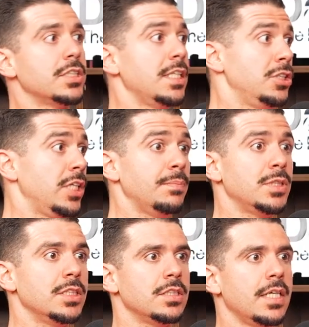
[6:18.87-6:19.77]
estate.
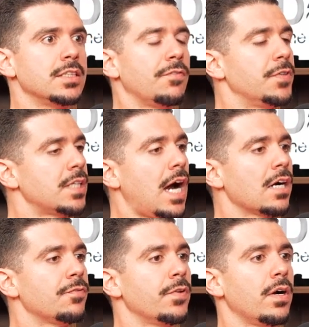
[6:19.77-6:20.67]
James is a
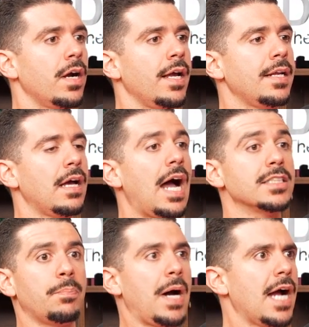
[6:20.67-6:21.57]
photographer and
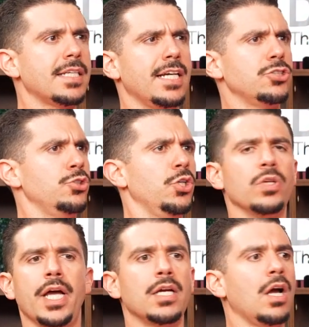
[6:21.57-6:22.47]
has a podcast studio.
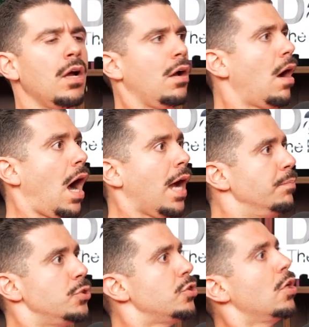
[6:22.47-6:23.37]
Like,
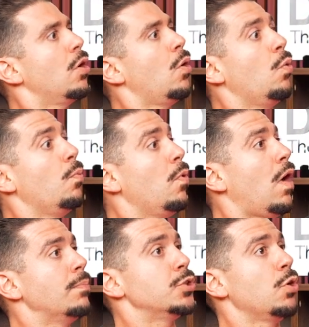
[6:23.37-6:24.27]
I'm so
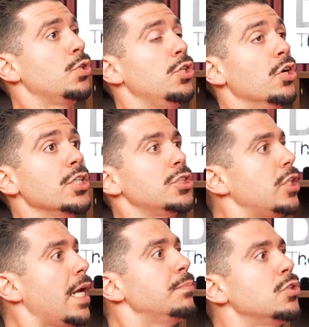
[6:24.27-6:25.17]
curious.
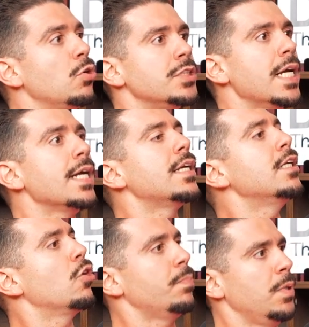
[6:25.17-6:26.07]
James knows Dan.
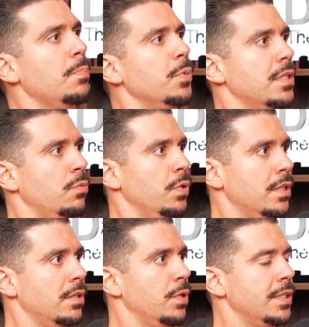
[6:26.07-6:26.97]
Can you hook me up with
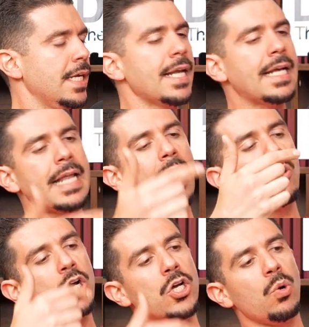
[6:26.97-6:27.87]
Dan? And
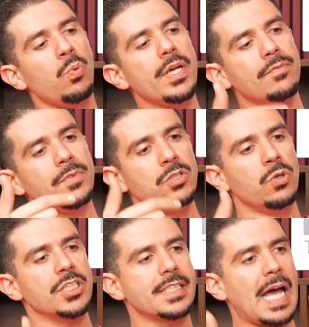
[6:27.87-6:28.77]
now
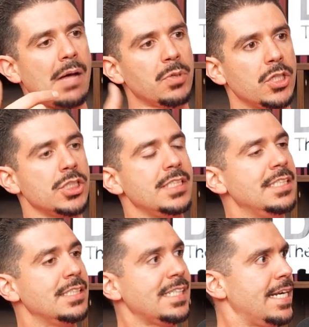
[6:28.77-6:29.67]
you establish
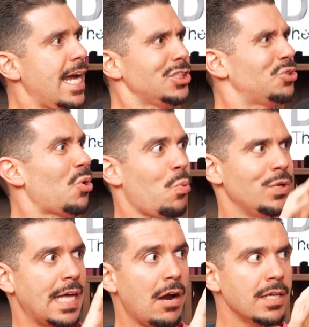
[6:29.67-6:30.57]
these connections
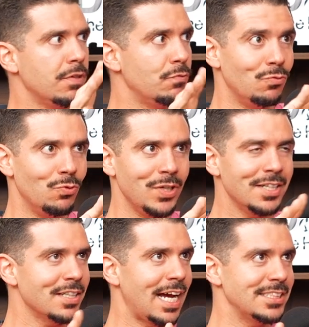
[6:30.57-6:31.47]
without even
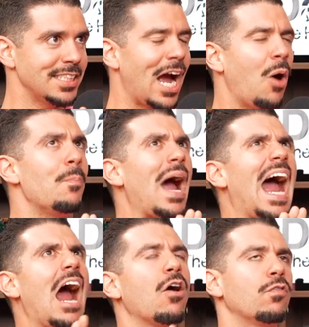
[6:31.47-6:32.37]
realizing how
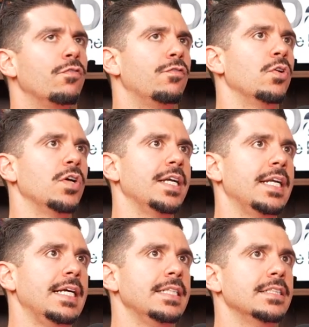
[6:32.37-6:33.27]
powerful it
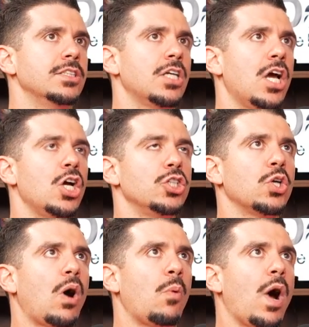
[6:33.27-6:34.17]
is.
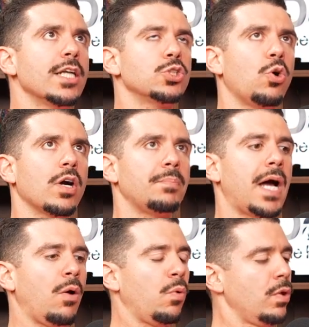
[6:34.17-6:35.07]
So I want to talk
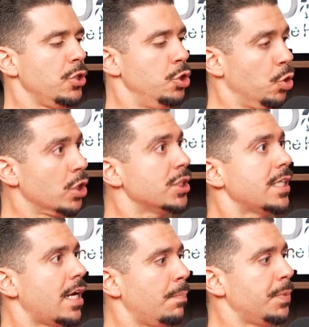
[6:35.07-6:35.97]
about your
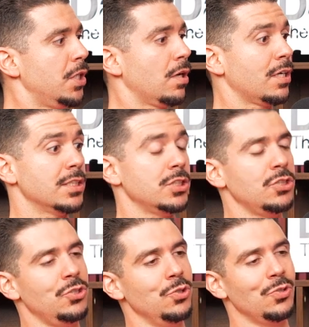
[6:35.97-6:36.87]
setup here because
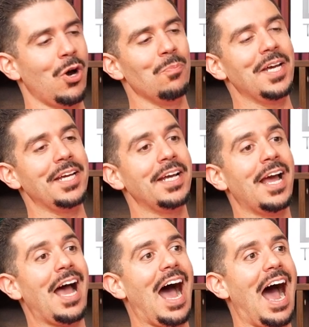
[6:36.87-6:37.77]
you know me.
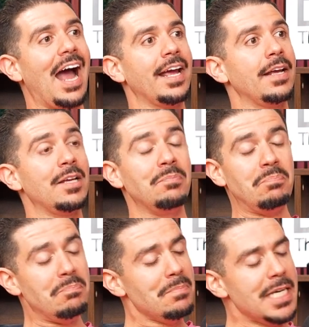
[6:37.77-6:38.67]
I
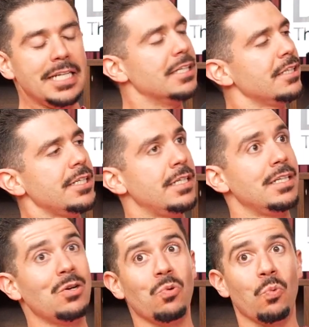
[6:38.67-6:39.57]

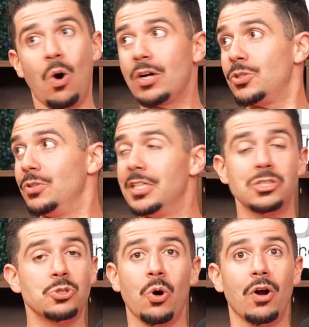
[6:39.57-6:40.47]
immediately walk through
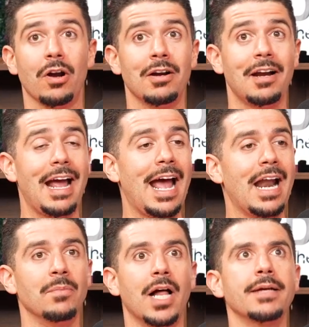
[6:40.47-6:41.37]
this door
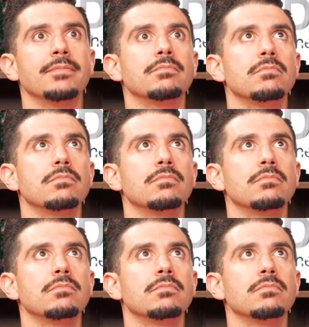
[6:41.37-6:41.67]
and I'm like,